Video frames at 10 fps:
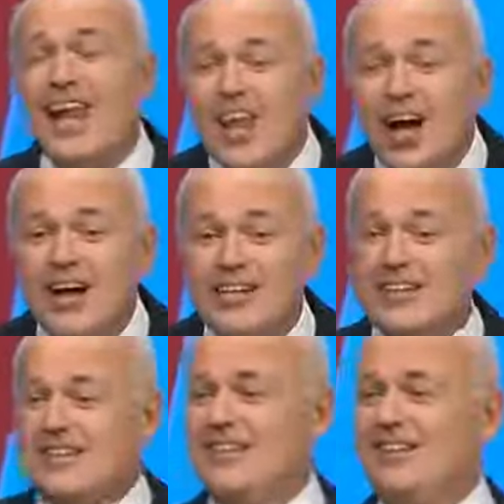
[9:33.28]
at
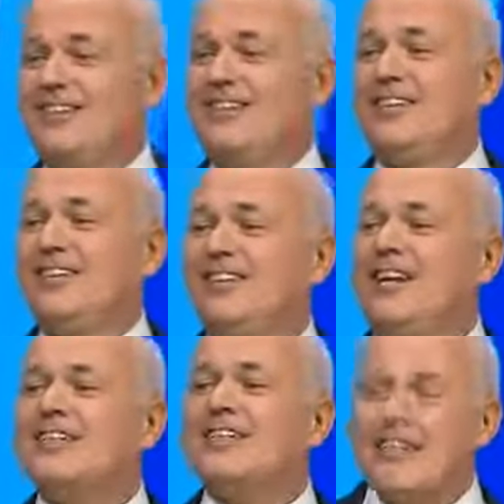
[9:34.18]
last,
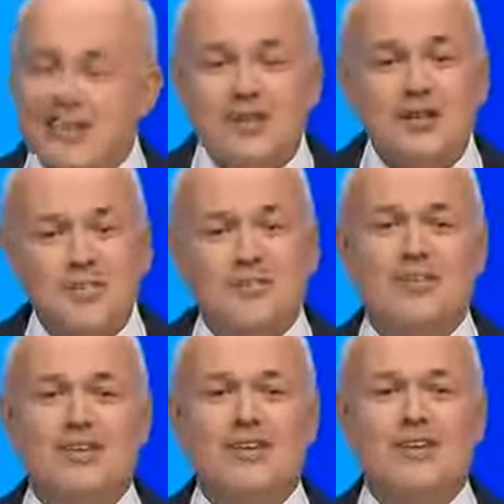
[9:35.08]
a system
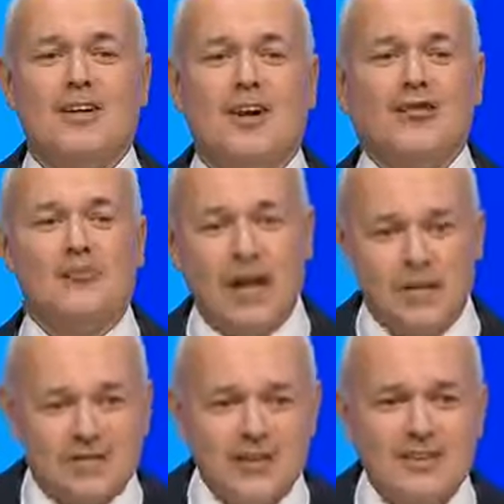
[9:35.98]
of
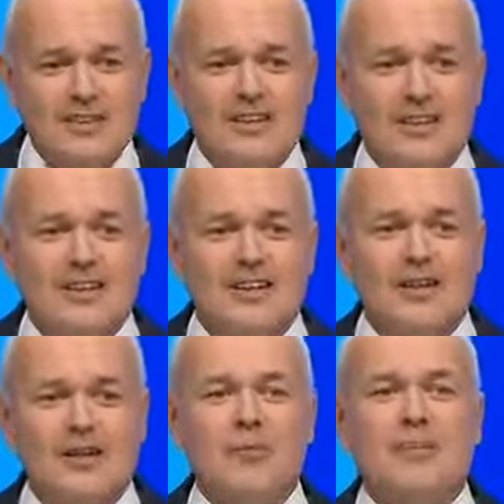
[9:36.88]
benefits
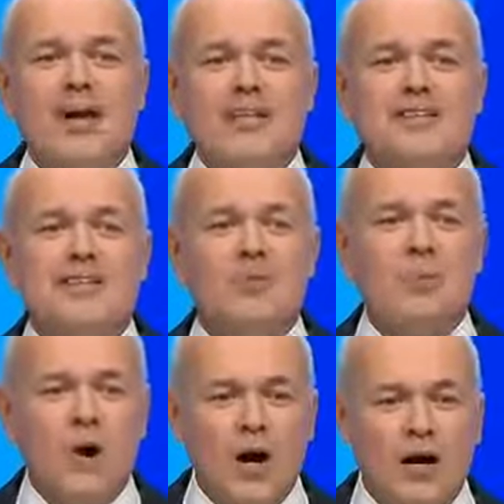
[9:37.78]
that places
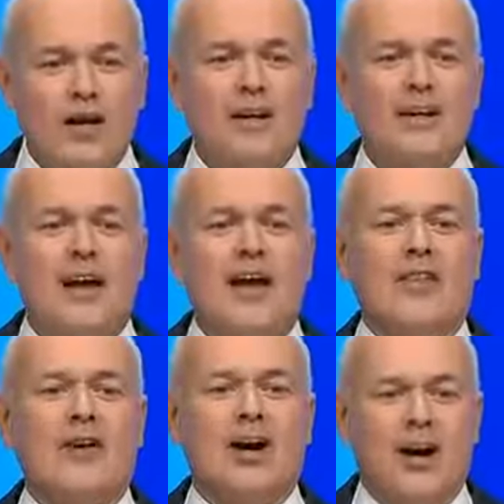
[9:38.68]
work
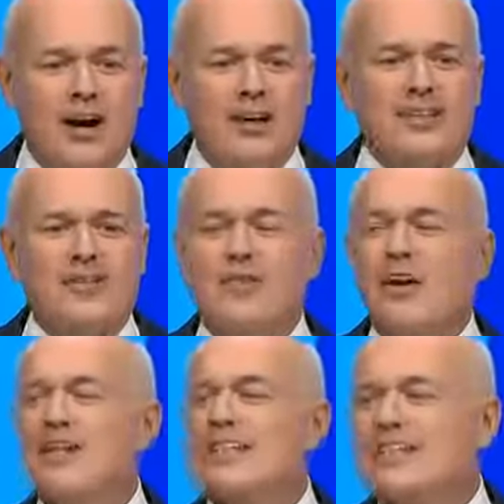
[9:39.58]
at the heart
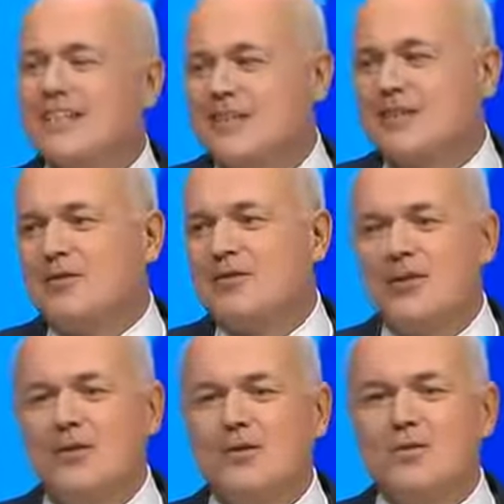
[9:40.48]
of that system.
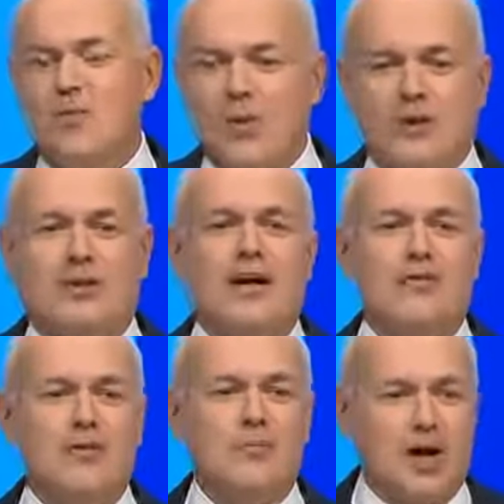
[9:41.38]
What
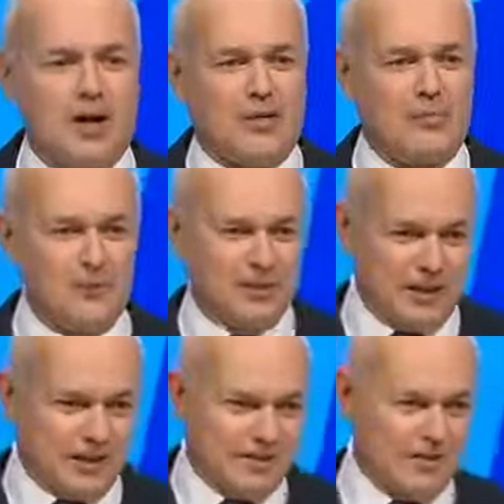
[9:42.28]
a remarkable
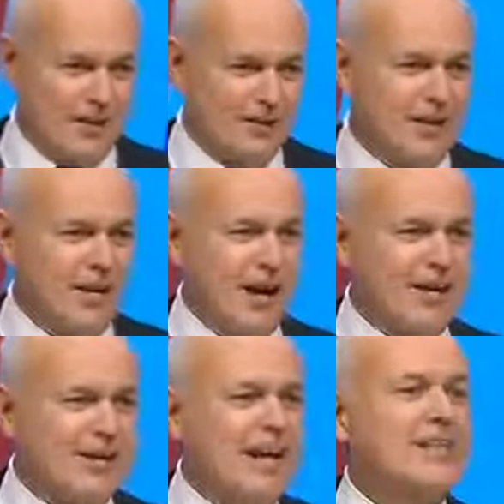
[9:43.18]
turnaround,
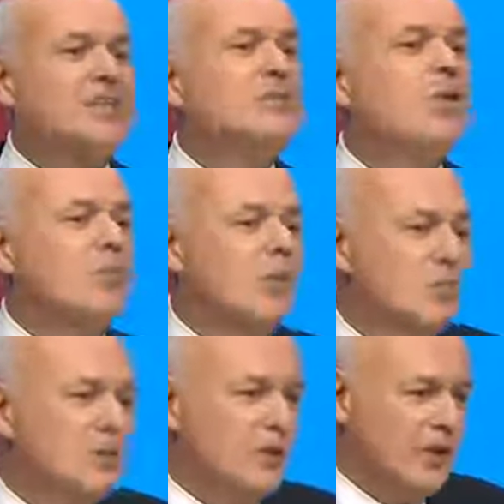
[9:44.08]
and that is what
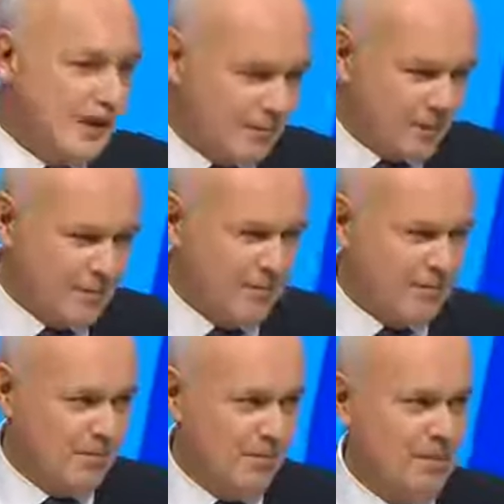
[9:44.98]
we will deliver.
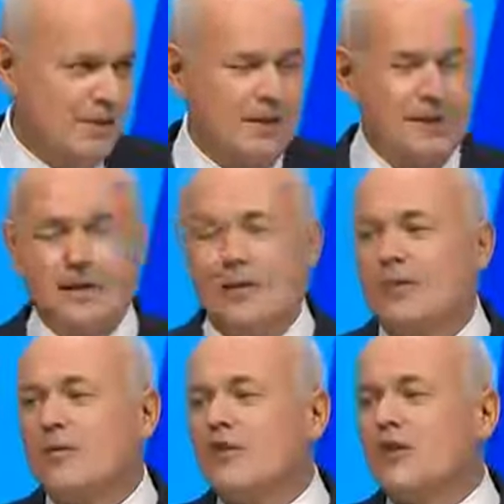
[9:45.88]

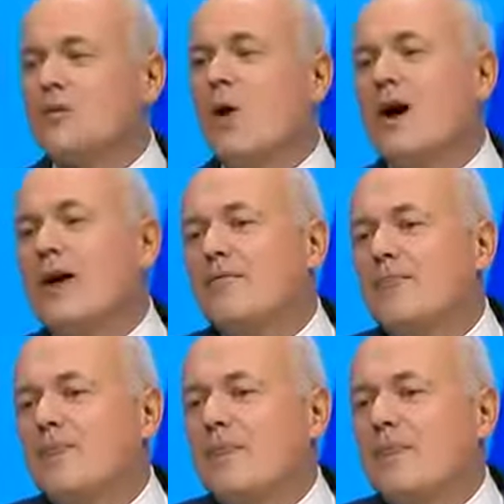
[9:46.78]
Which is why